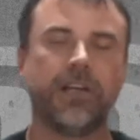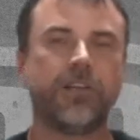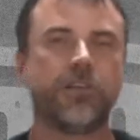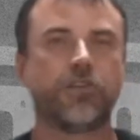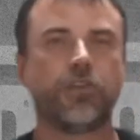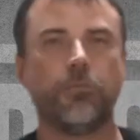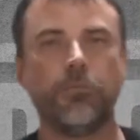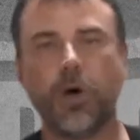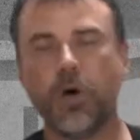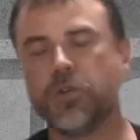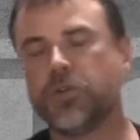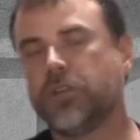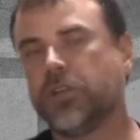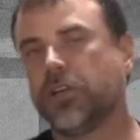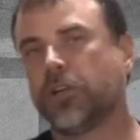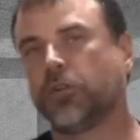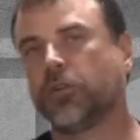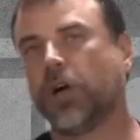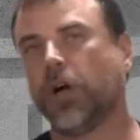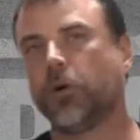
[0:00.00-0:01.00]
So most of
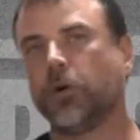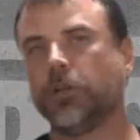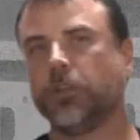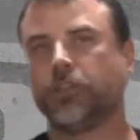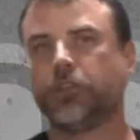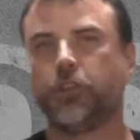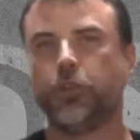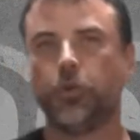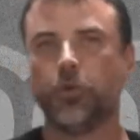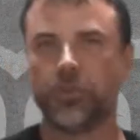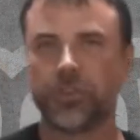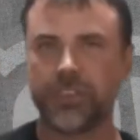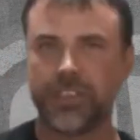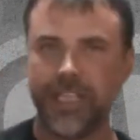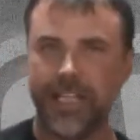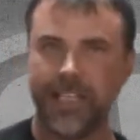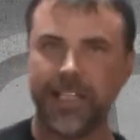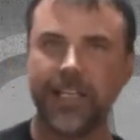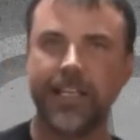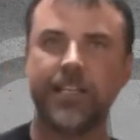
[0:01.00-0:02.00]
the growers who will
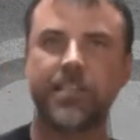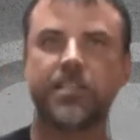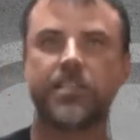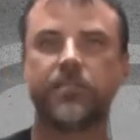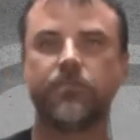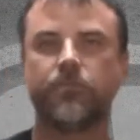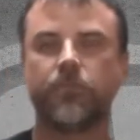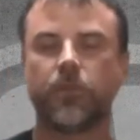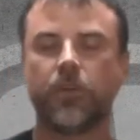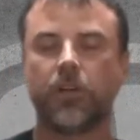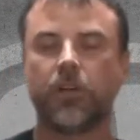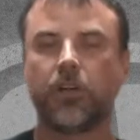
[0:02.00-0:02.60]
see this